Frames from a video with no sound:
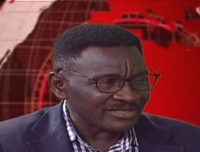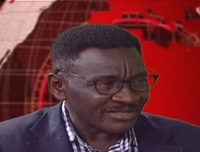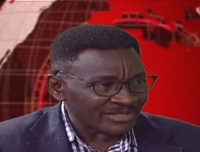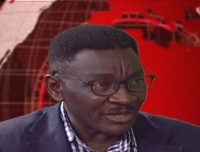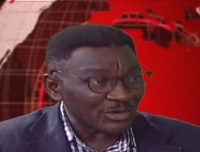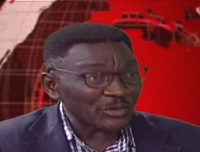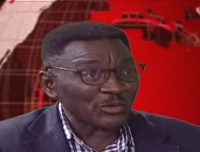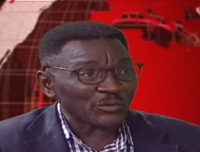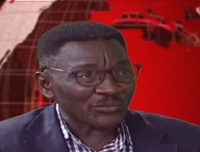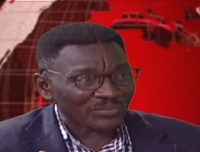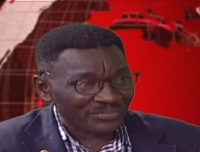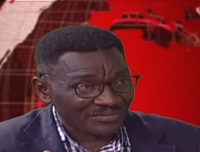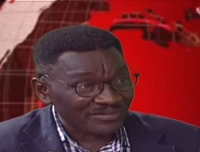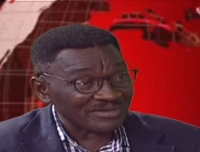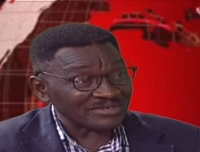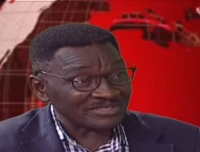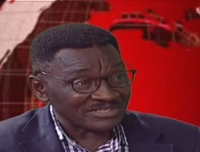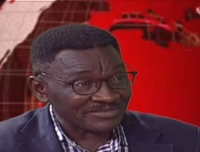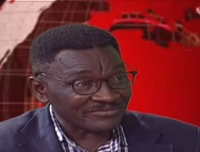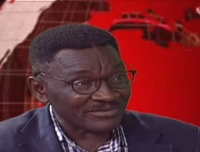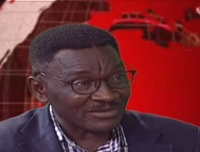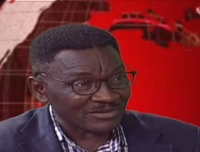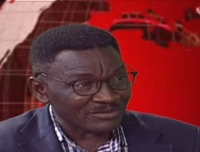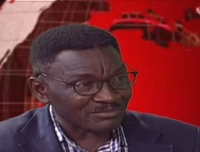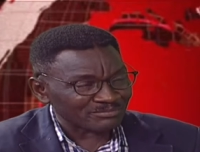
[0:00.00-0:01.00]
growth and
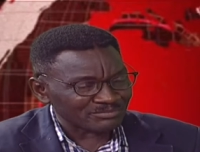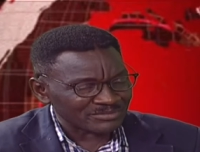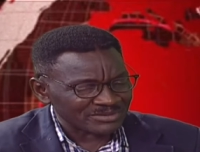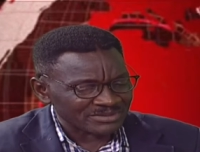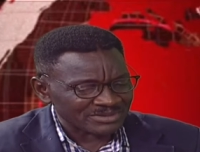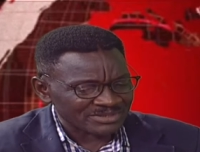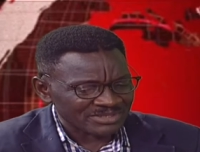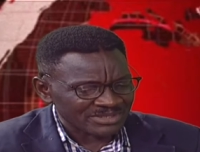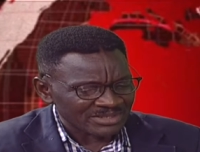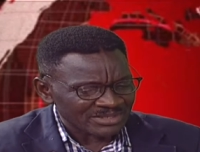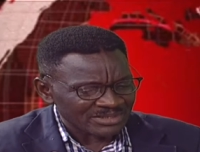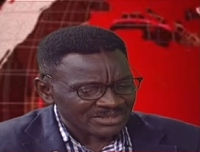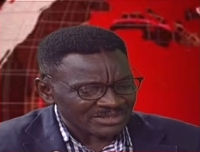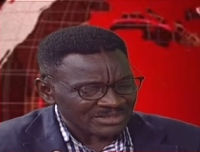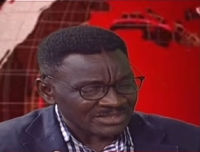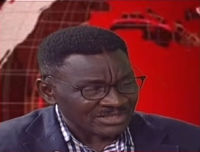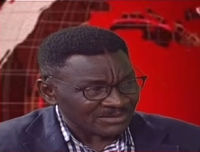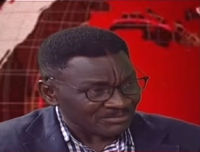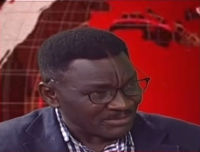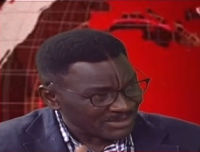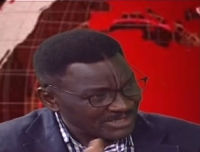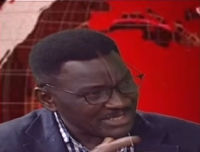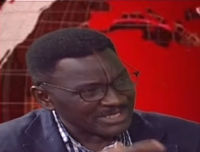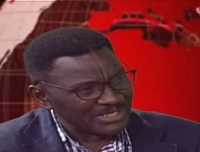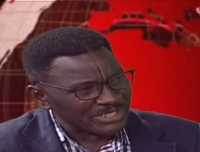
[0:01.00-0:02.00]
development,
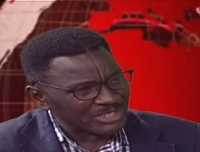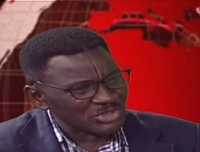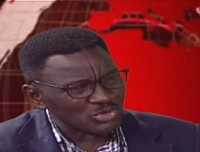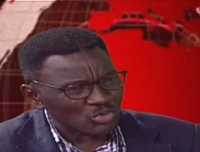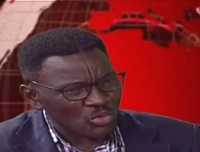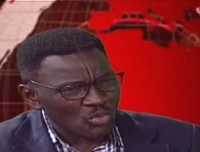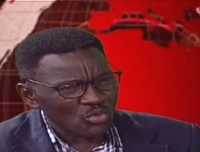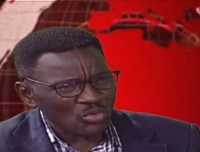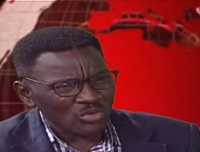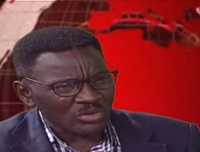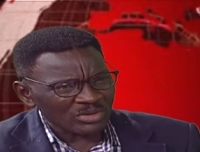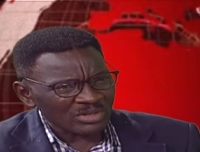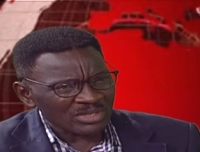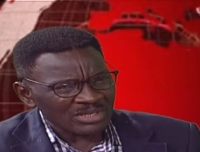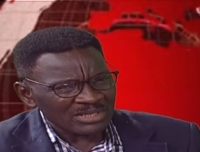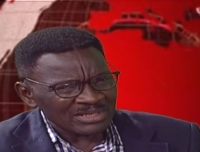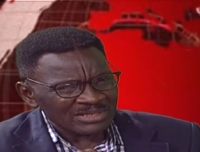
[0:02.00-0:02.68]
but in it all,